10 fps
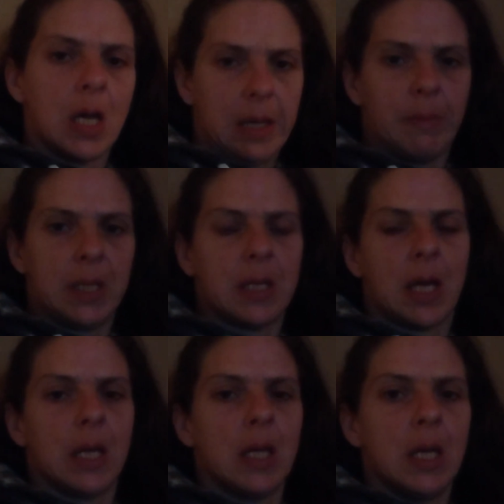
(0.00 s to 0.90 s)
at
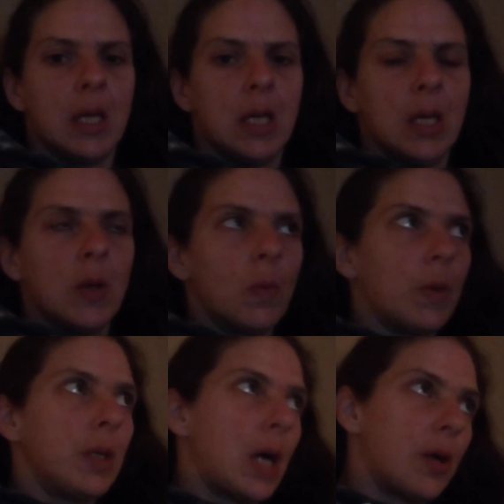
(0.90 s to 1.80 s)
midnight
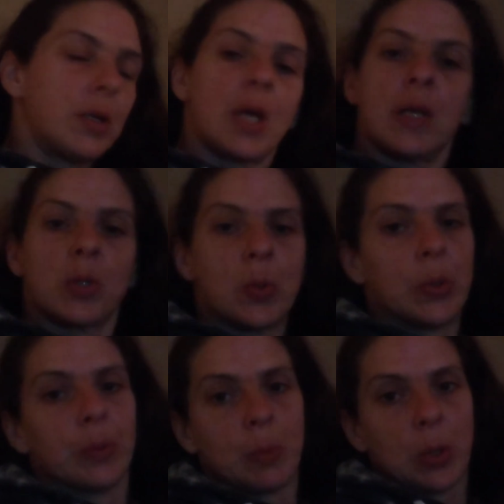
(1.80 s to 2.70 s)
when the daughter's got
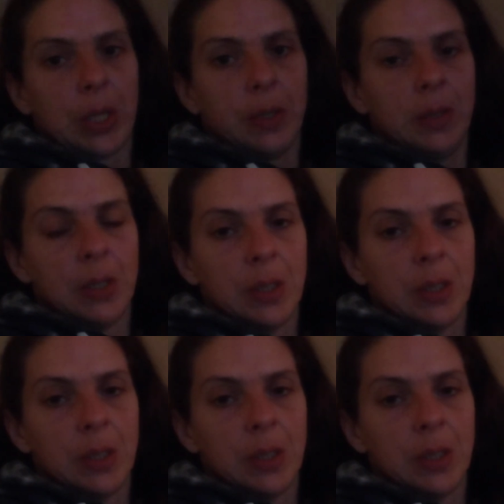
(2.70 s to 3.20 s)
school in the morning.